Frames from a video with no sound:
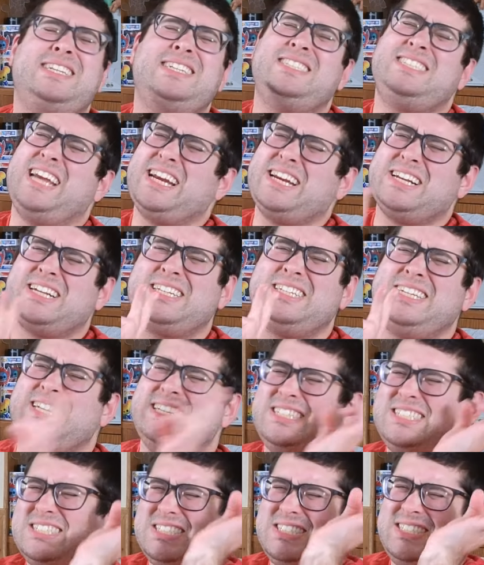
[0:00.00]
technically,
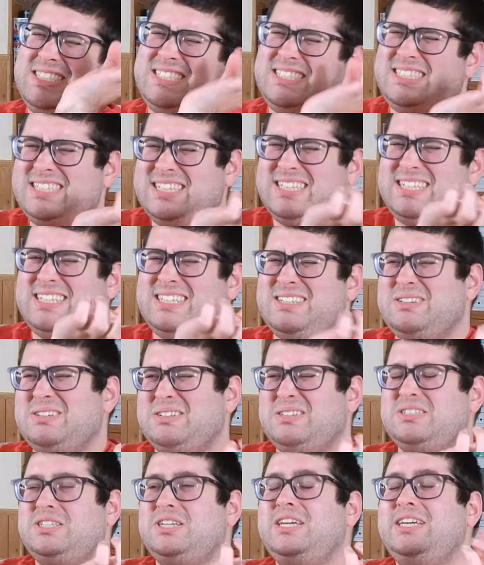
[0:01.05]
she didn't.
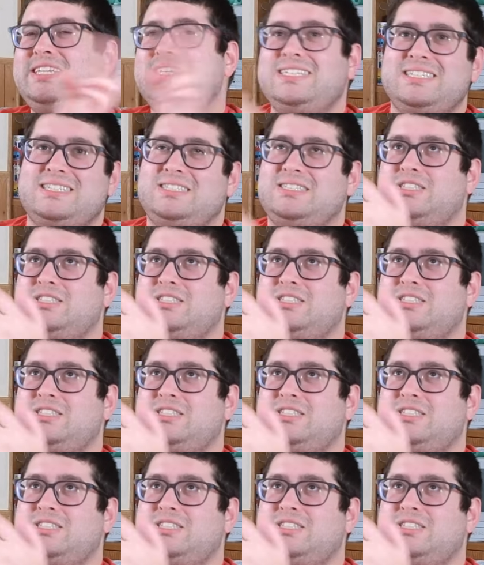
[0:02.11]
She didn't.